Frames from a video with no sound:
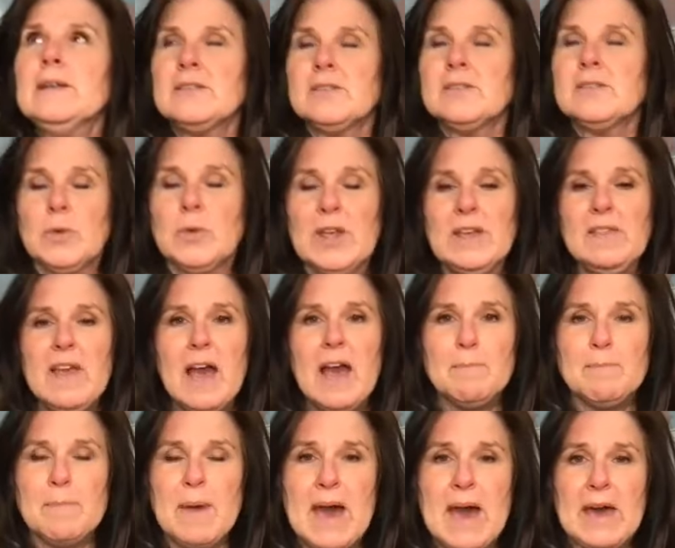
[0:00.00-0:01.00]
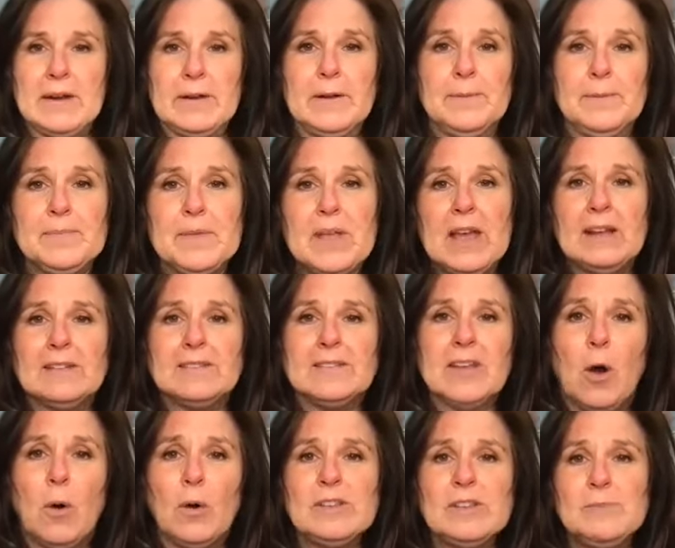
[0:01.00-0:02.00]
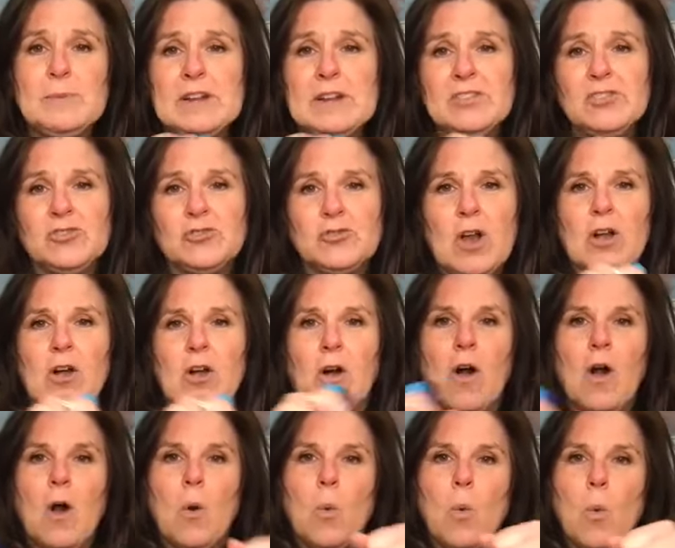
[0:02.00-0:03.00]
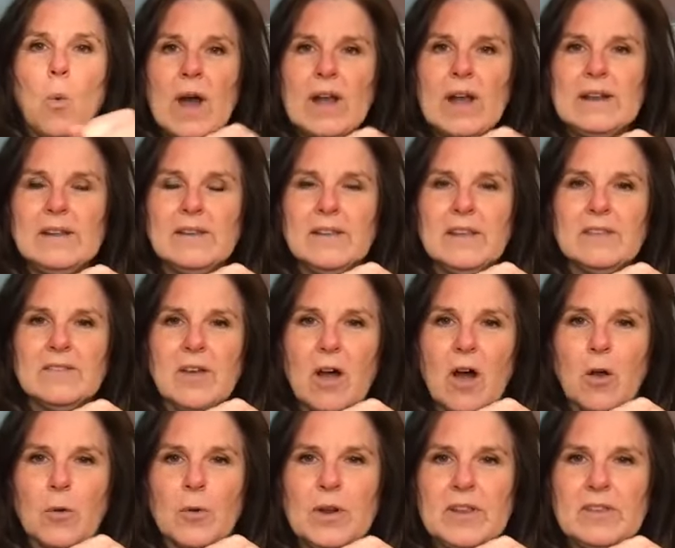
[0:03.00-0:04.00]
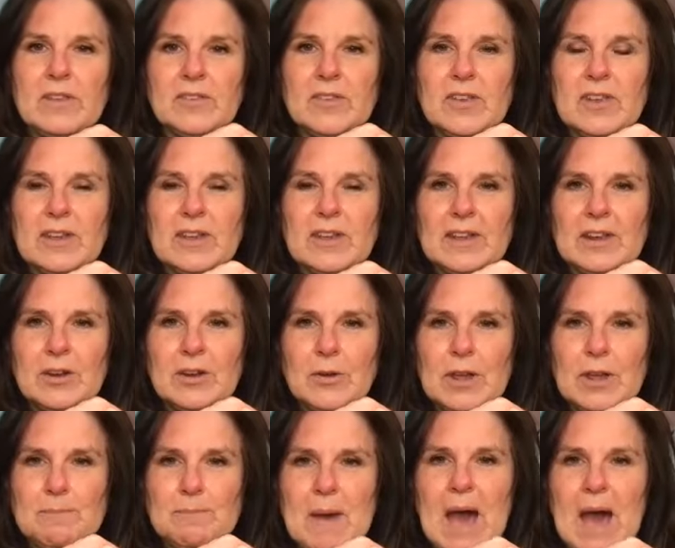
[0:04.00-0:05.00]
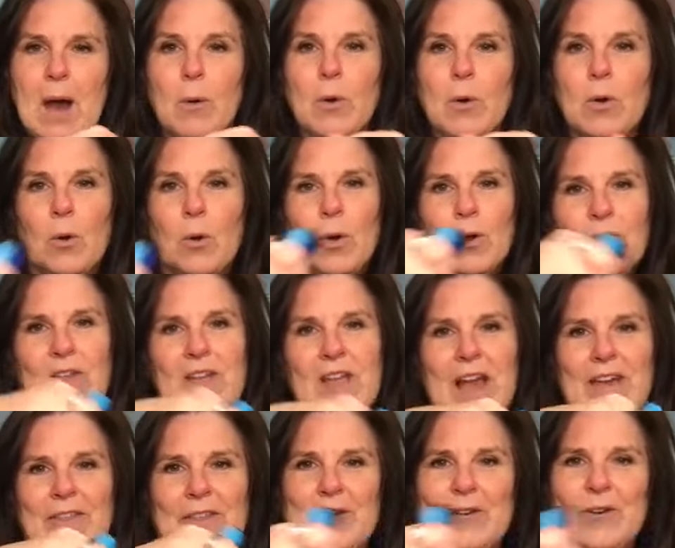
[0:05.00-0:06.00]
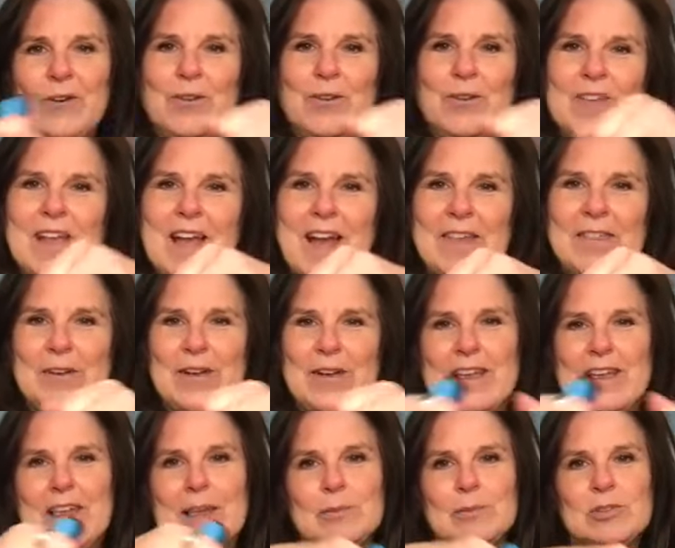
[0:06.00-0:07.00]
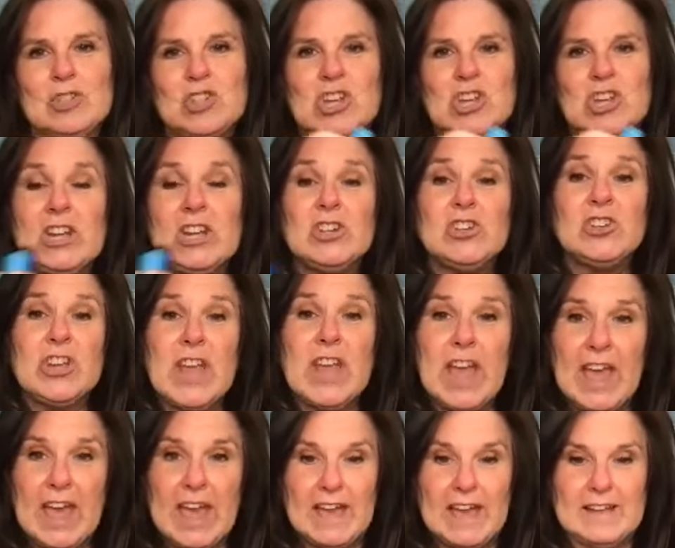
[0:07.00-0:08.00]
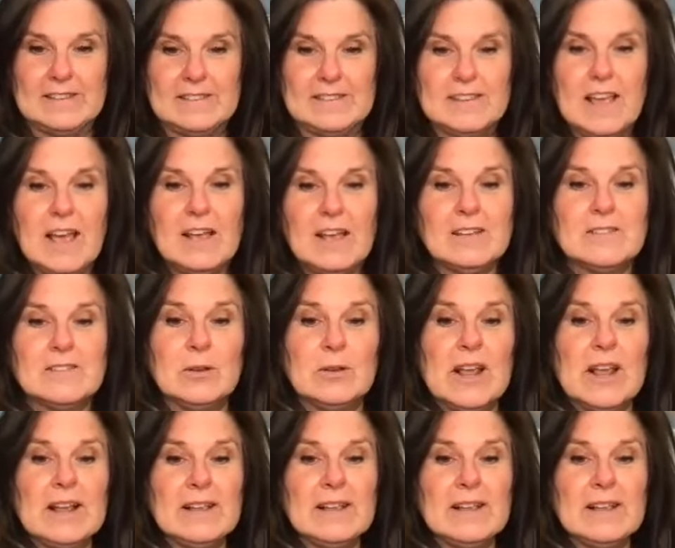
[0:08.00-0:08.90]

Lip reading: So in that battle, it's always been a struggle. One is always, in power, or the other. It keeps changing hands. So